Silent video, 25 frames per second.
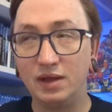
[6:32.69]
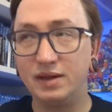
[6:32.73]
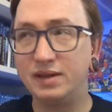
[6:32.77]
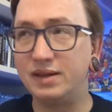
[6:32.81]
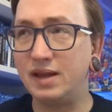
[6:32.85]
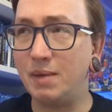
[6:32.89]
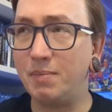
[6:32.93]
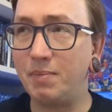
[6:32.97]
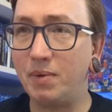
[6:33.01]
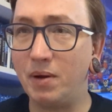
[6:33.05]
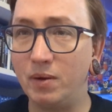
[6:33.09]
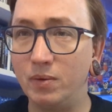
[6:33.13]

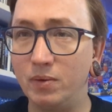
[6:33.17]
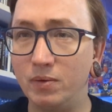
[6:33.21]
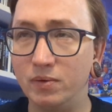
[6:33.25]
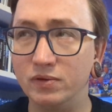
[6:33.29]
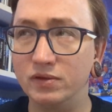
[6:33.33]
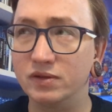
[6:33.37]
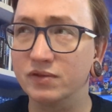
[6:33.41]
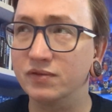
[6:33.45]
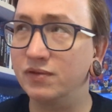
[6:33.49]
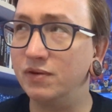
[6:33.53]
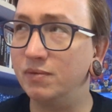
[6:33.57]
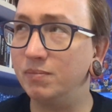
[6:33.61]

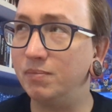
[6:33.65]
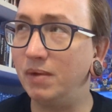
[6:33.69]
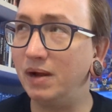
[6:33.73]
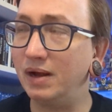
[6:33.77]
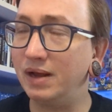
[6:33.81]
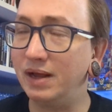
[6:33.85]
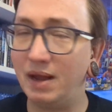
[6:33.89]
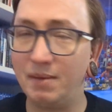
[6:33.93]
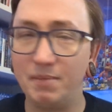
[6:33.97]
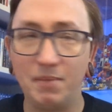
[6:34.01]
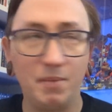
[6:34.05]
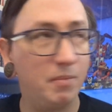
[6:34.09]
depots from, I
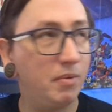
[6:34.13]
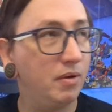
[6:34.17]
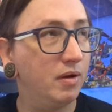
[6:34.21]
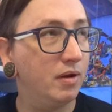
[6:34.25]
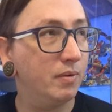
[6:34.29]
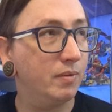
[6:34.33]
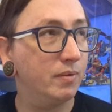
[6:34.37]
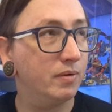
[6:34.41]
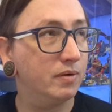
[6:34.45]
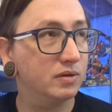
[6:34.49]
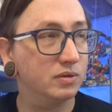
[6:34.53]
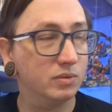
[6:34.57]
can't remember who
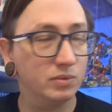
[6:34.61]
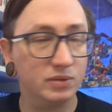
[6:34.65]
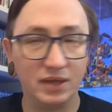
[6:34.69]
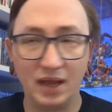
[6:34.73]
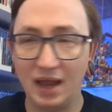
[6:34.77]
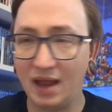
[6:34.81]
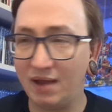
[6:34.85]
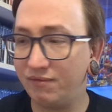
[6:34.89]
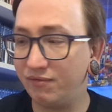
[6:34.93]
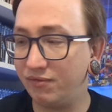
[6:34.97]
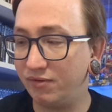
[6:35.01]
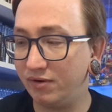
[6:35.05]
it was it
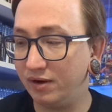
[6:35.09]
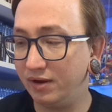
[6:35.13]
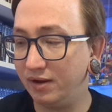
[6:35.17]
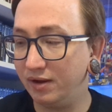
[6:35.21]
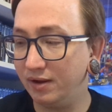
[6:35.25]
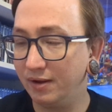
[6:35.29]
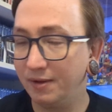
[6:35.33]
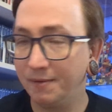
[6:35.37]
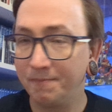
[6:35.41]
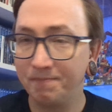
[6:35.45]
Every?